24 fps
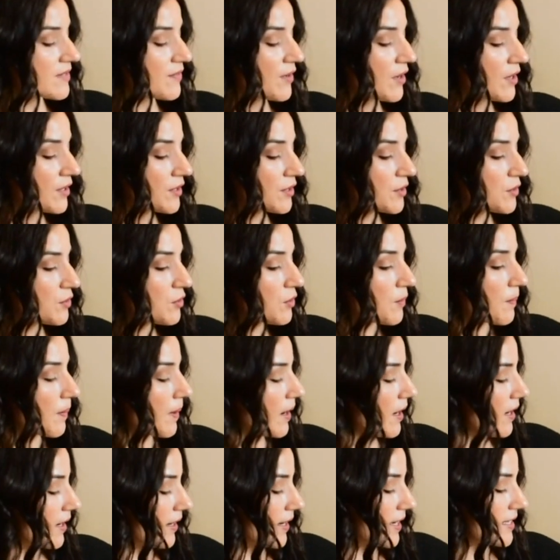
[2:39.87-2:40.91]
of all the cool
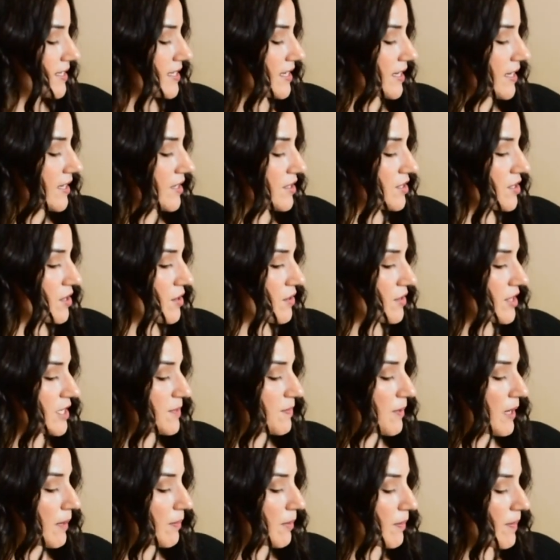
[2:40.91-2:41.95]
pockets in it. So
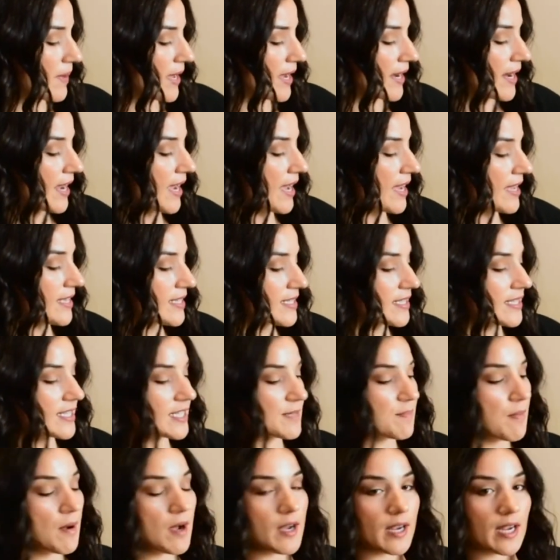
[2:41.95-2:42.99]
this purple bag has
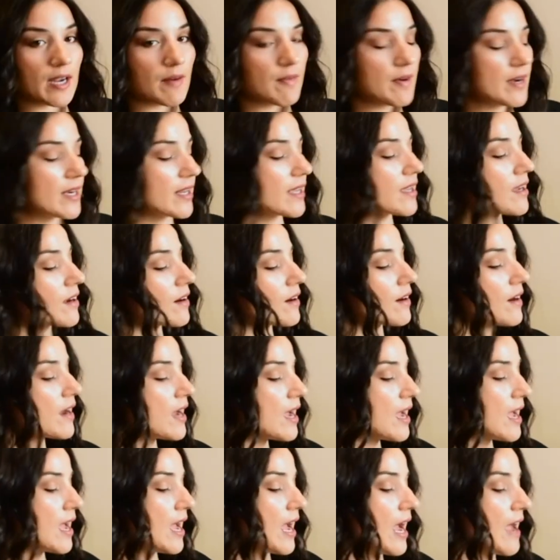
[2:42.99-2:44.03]
this pocket right here,
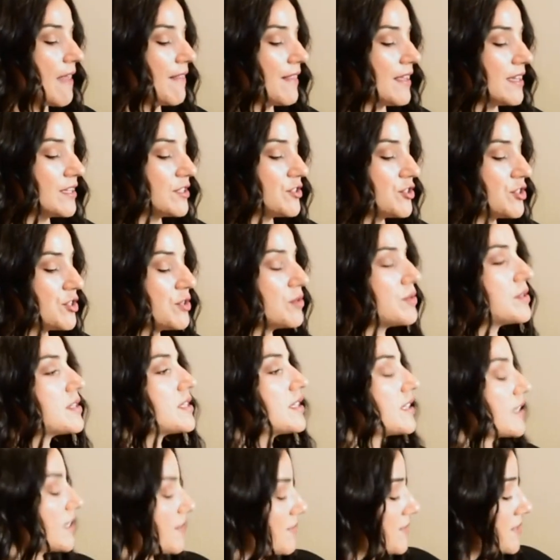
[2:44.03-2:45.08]
and then 2
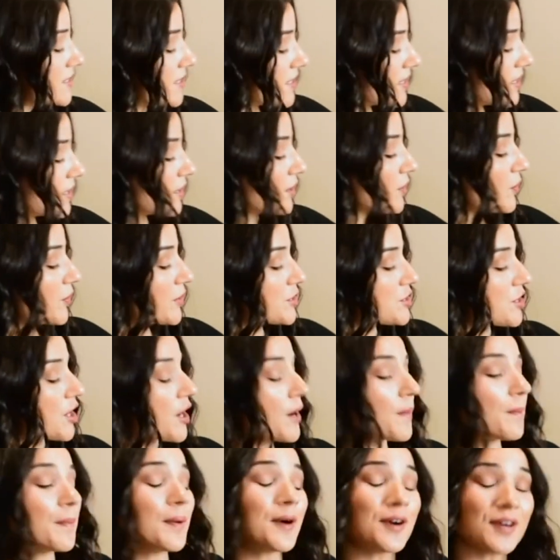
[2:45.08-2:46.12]
sleeves here, which
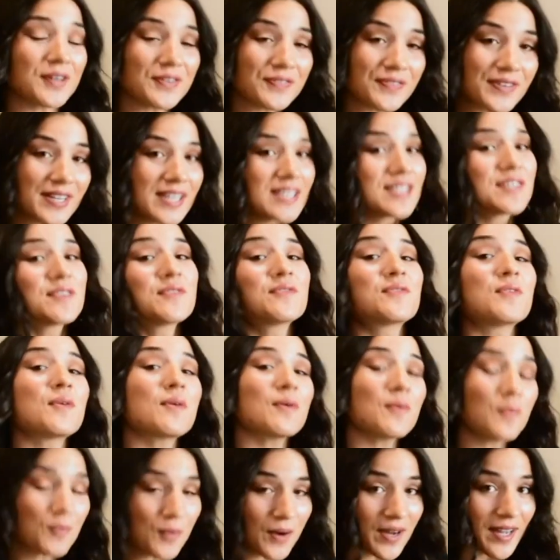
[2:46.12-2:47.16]
are perfect
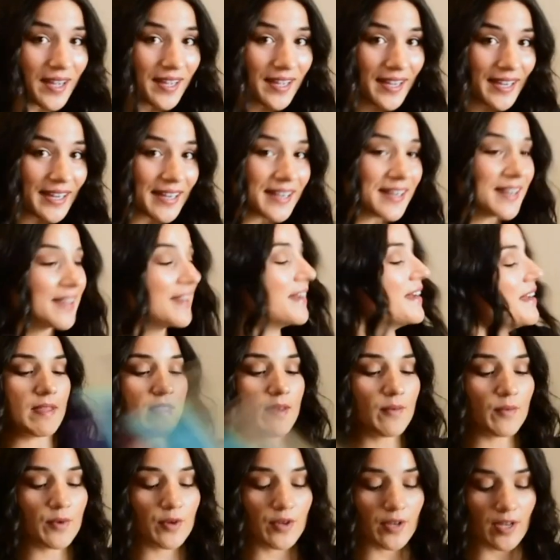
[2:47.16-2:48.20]
for wine.
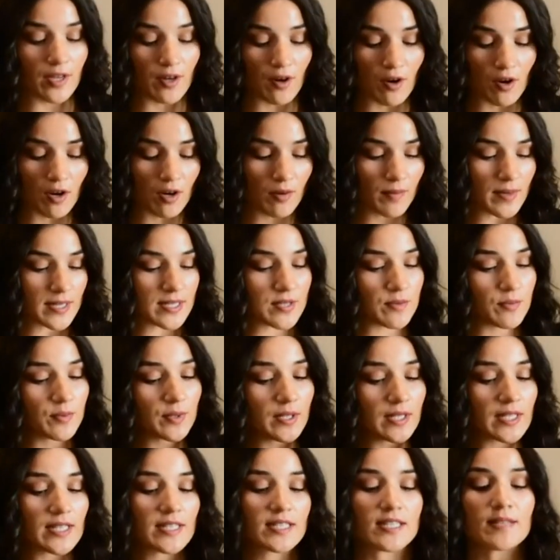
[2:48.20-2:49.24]
And then when you get home, it's
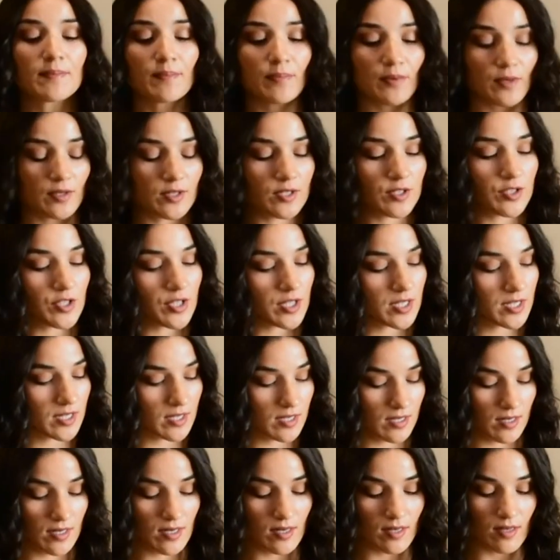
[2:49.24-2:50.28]
really simple to
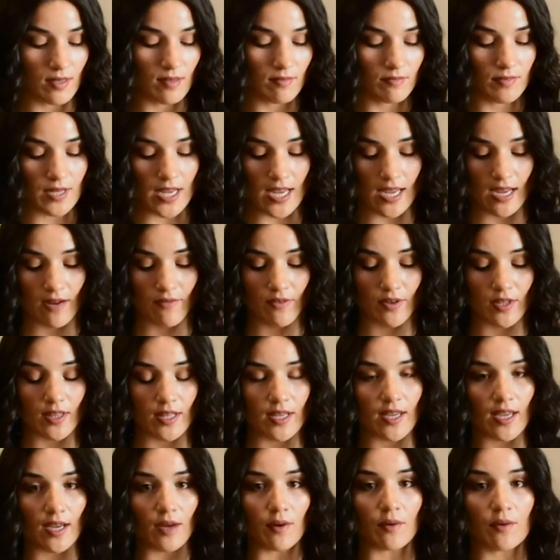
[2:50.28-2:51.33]
just take
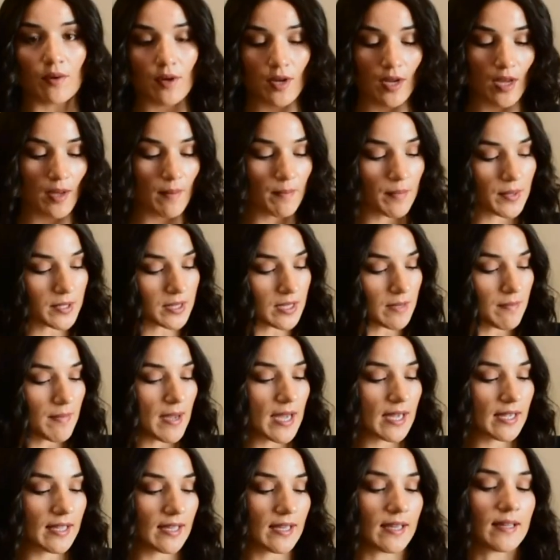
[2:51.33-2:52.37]
everything out, put them
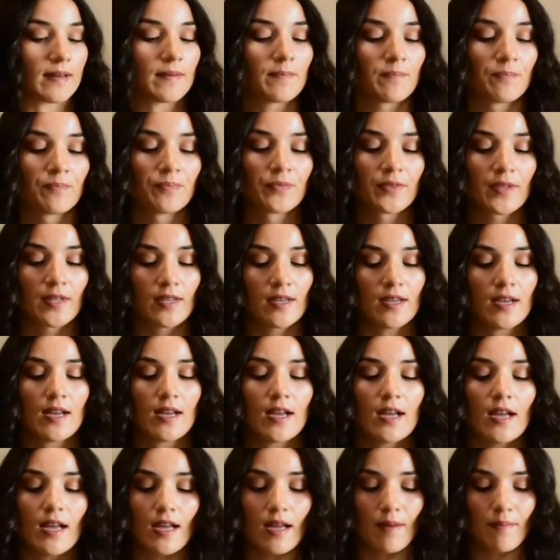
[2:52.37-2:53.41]
back in,
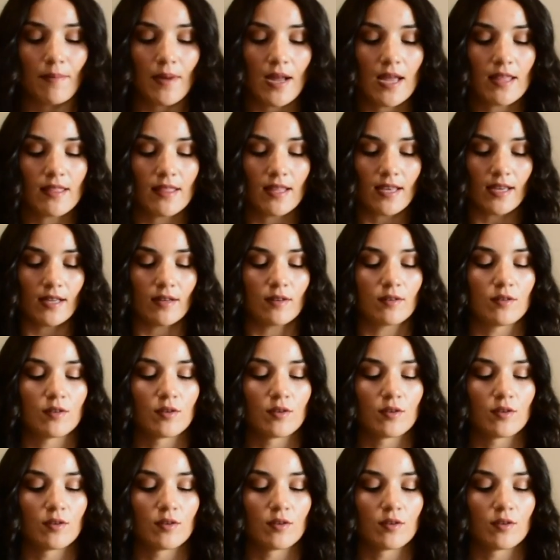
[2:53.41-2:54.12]
and then